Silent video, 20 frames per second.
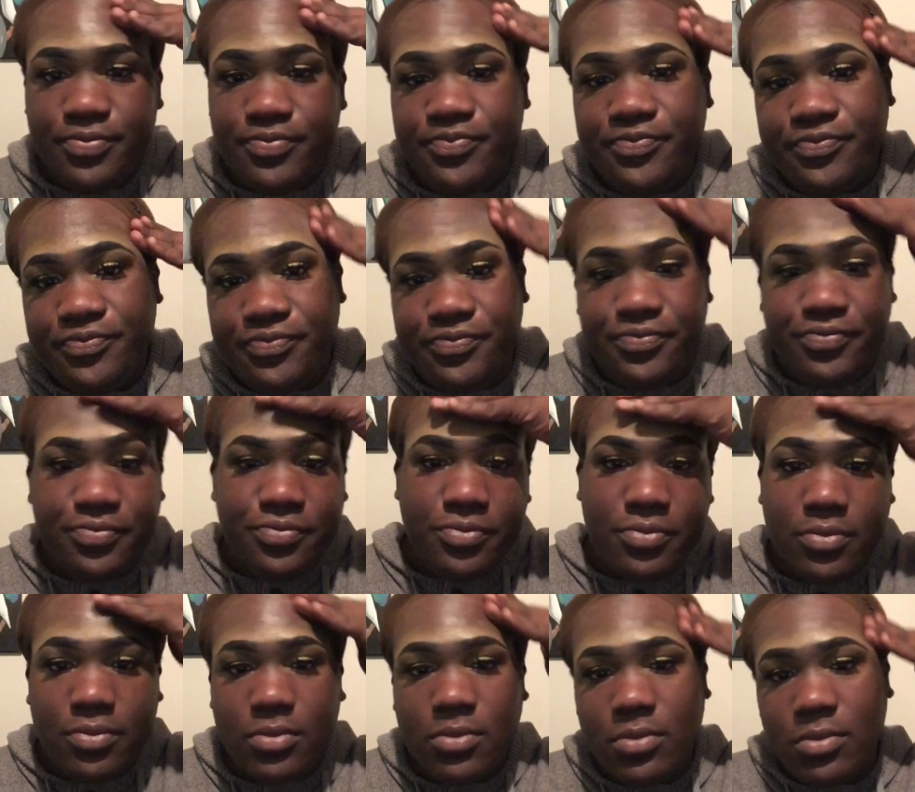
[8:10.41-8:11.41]
But I can know
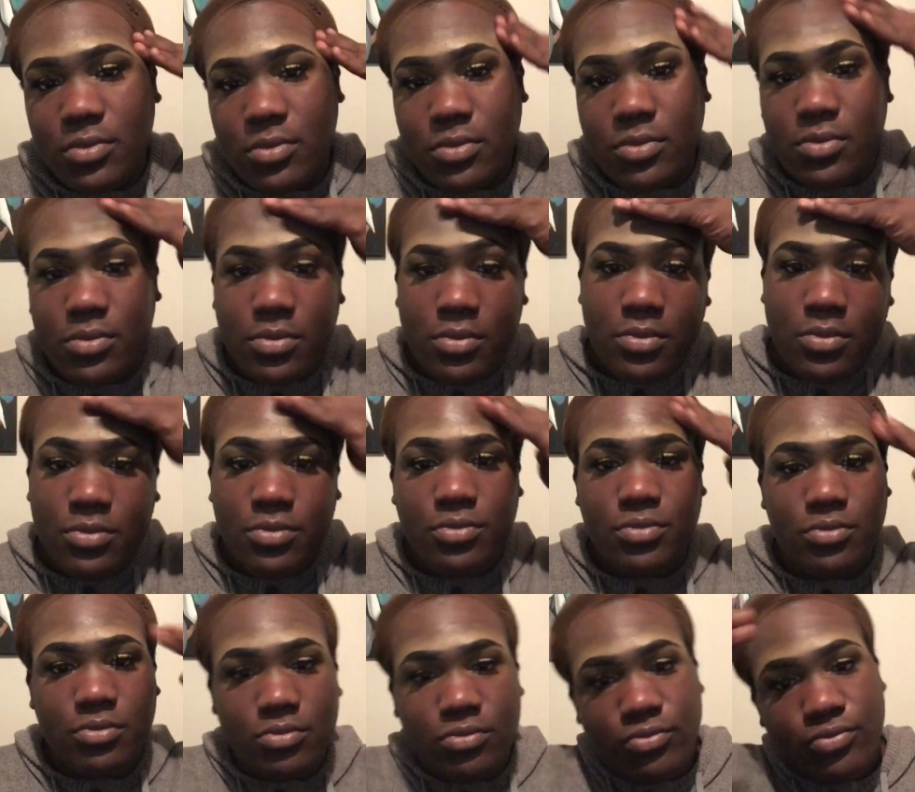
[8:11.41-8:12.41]
that my
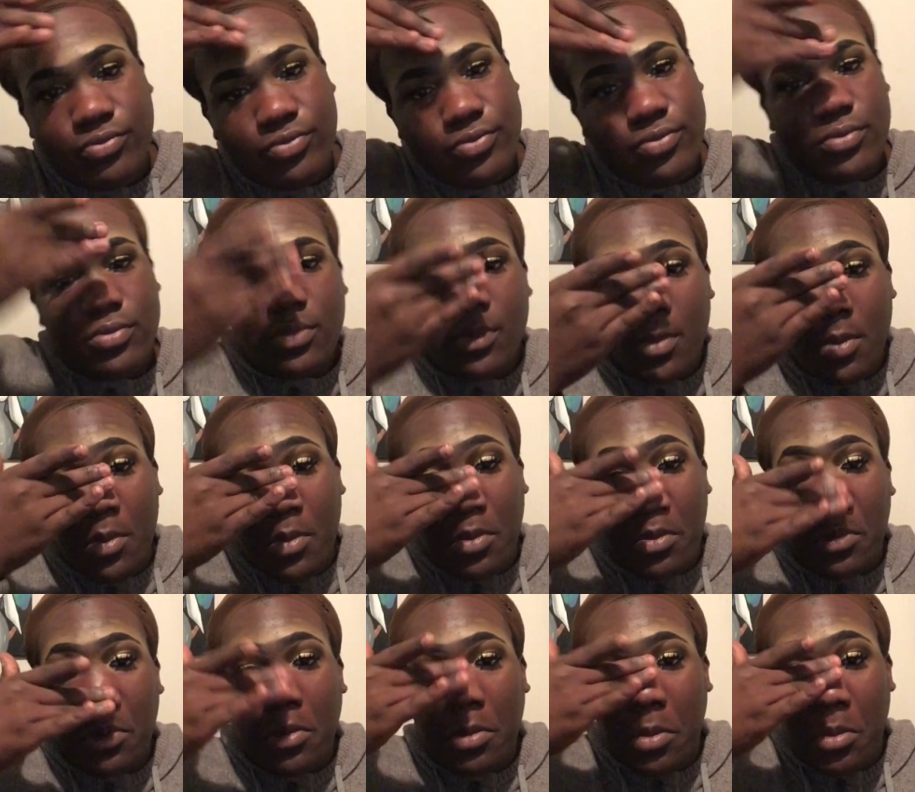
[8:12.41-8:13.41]
skin and my pores
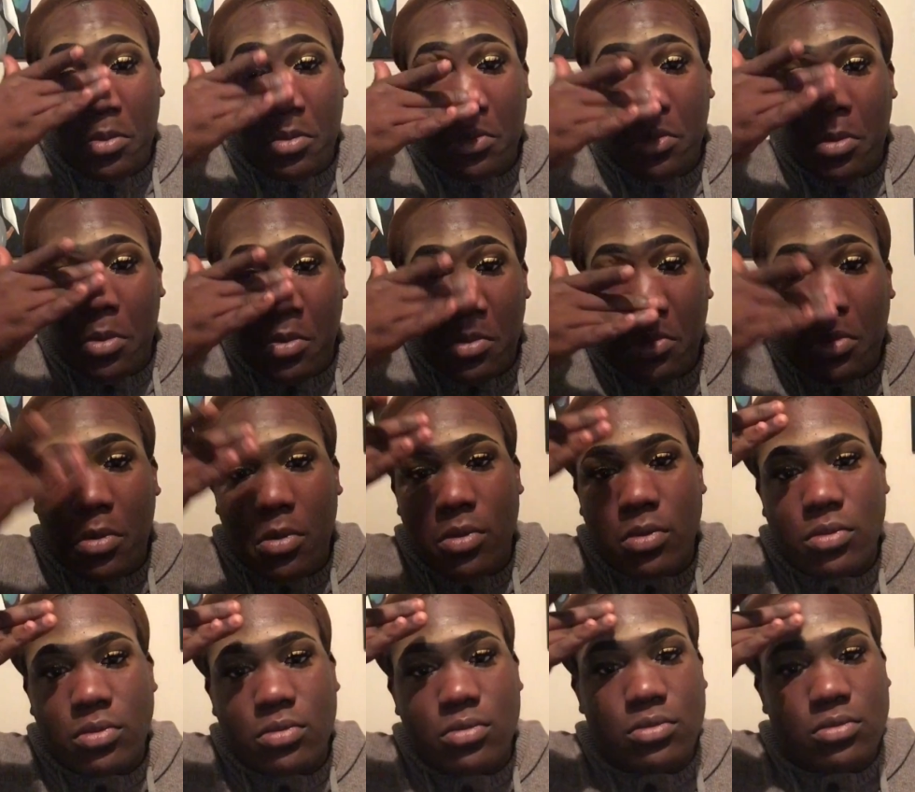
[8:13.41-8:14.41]
is securing
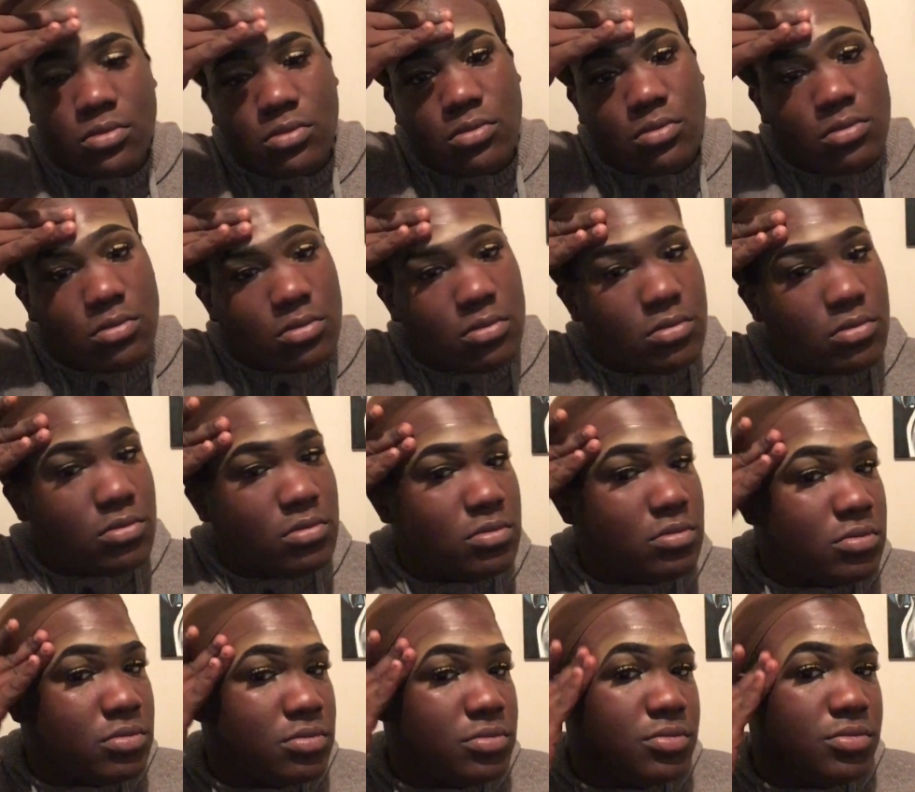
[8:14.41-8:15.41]
the
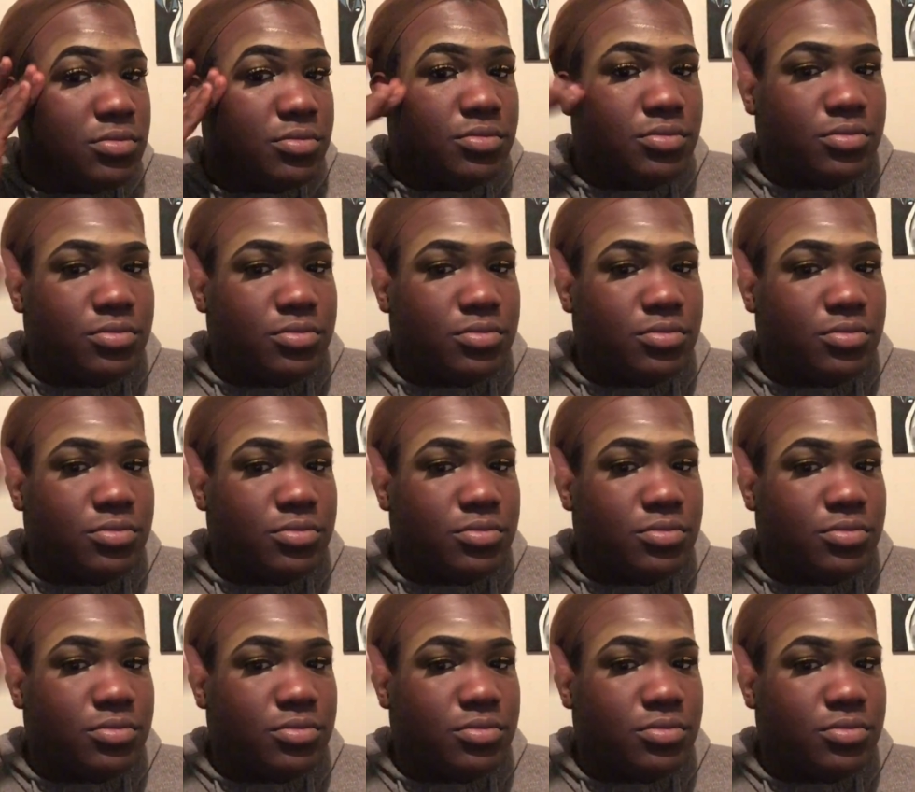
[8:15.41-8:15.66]
primer.